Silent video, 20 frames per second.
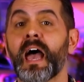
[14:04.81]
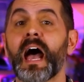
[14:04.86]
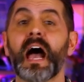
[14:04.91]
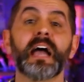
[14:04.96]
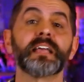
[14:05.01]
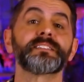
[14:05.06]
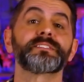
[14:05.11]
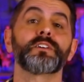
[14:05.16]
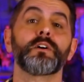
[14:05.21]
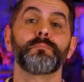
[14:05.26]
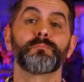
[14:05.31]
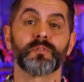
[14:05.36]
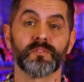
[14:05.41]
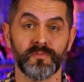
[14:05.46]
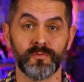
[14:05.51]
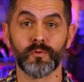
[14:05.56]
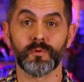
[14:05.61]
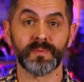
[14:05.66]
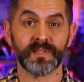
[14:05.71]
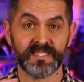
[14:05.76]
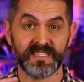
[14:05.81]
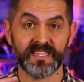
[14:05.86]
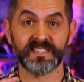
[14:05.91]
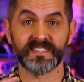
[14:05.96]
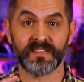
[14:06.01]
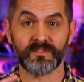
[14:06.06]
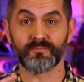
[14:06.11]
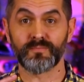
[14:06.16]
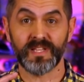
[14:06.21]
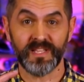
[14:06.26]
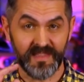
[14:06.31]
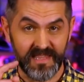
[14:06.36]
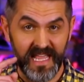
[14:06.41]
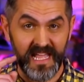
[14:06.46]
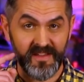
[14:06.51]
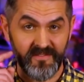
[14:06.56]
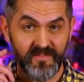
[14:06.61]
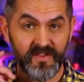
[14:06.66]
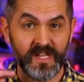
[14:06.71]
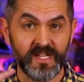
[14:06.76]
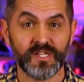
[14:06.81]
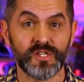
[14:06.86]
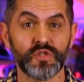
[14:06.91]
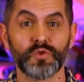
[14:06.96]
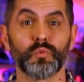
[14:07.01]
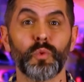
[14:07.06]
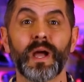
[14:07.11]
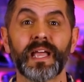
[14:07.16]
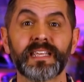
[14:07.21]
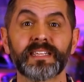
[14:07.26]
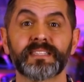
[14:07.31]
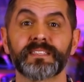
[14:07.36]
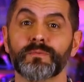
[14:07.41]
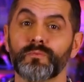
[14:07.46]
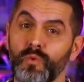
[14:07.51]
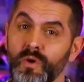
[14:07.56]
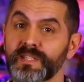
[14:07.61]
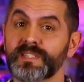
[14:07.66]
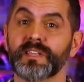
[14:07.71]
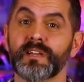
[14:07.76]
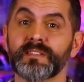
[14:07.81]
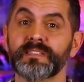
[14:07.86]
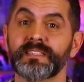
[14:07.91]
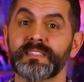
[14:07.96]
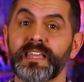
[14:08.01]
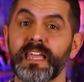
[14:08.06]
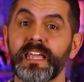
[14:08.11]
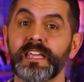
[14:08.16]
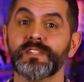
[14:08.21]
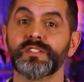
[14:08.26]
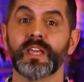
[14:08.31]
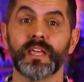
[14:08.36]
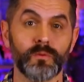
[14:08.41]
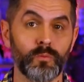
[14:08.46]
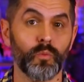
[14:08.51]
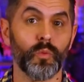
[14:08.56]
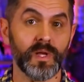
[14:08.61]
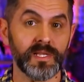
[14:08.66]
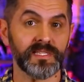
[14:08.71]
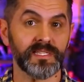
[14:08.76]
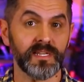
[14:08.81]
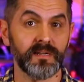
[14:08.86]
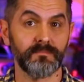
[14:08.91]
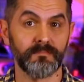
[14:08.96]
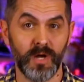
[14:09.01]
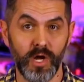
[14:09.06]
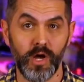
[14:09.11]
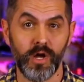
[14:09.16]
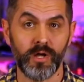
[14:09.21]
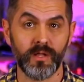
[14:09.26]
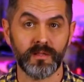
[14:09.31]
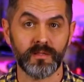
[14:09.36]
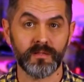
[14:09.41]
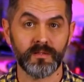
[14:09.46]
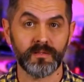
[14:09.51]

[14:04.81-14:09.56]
I saw performances in real life twice, once on stage and once at a mall.